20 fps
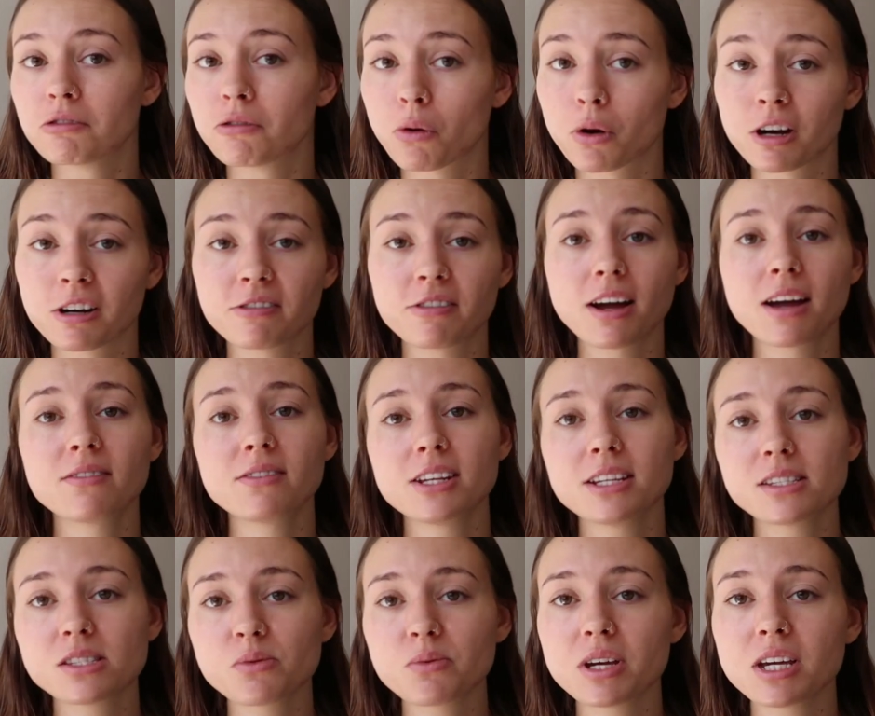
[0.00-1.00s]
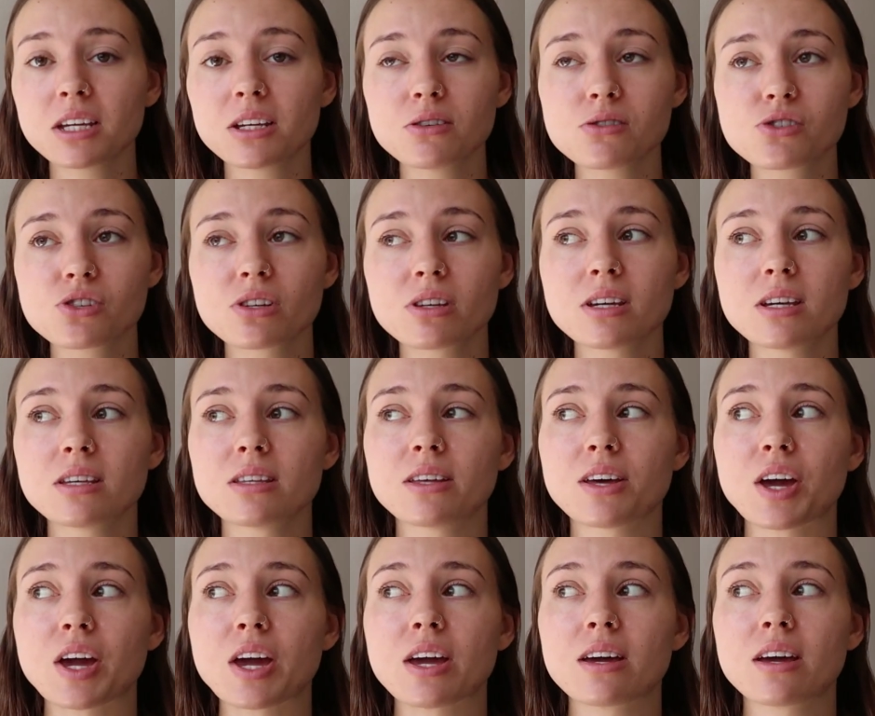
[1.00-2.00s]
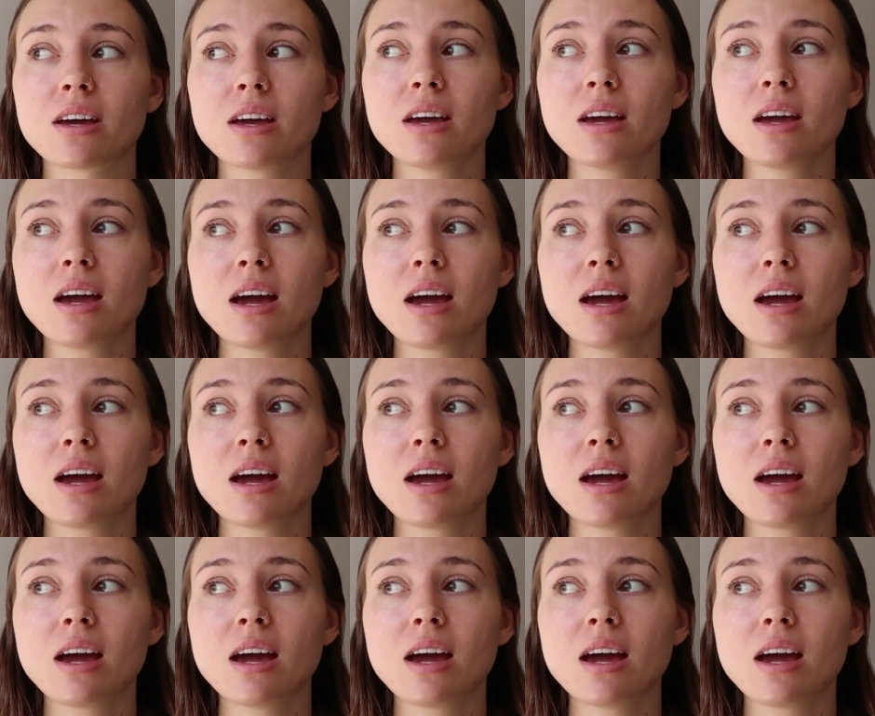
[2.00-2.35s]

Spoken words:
4 or 5 days a week usually, like